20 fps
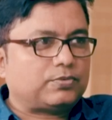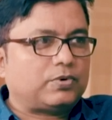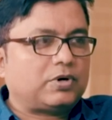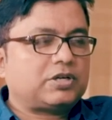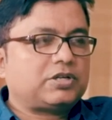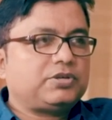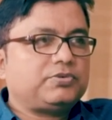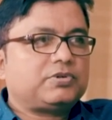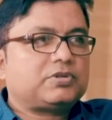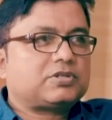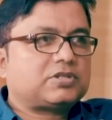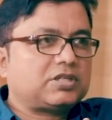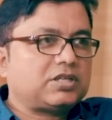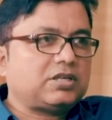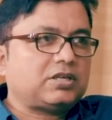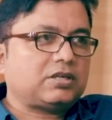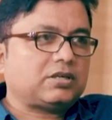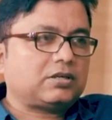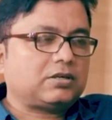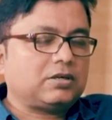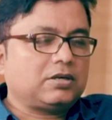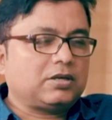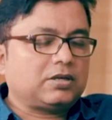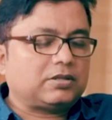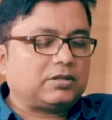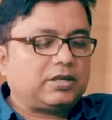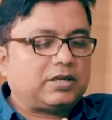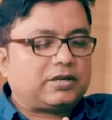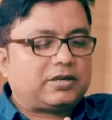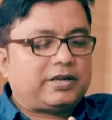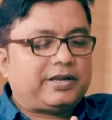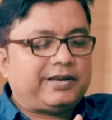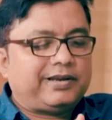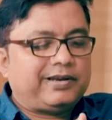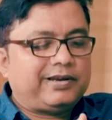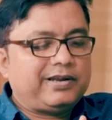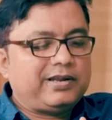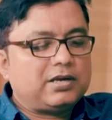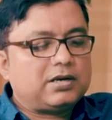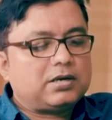what you are seeing that
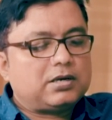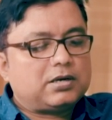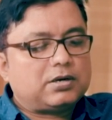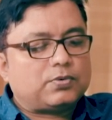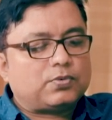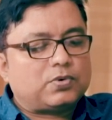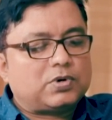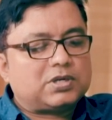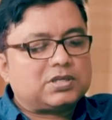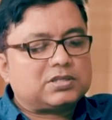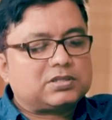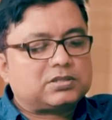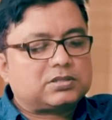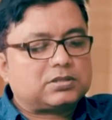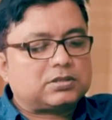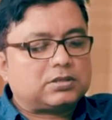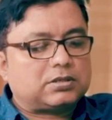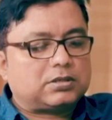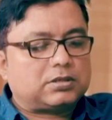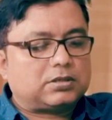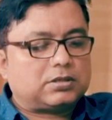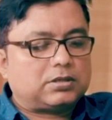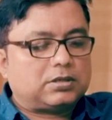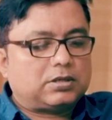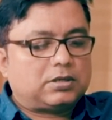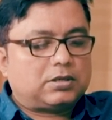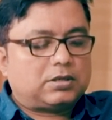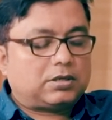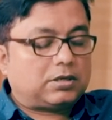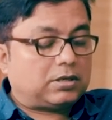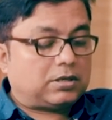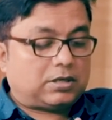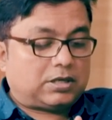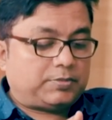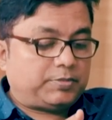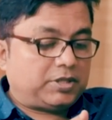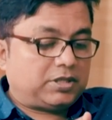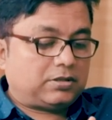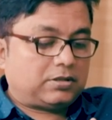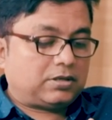India was,
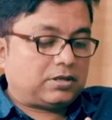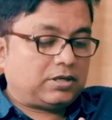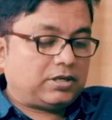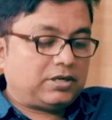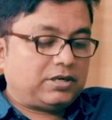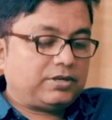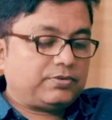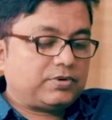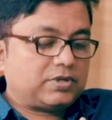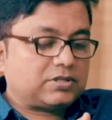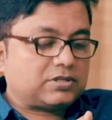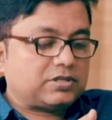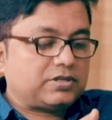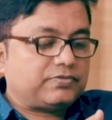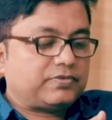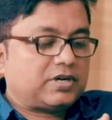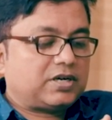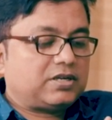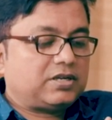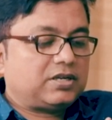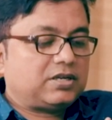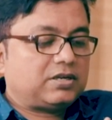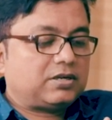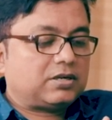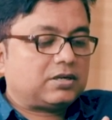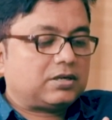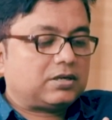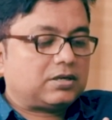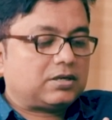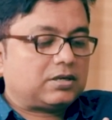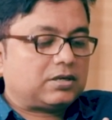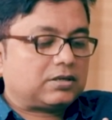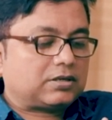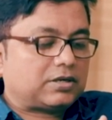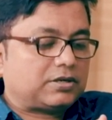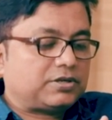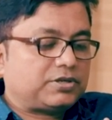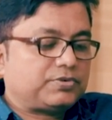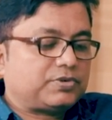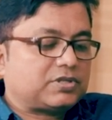India was divided,
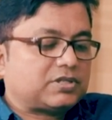country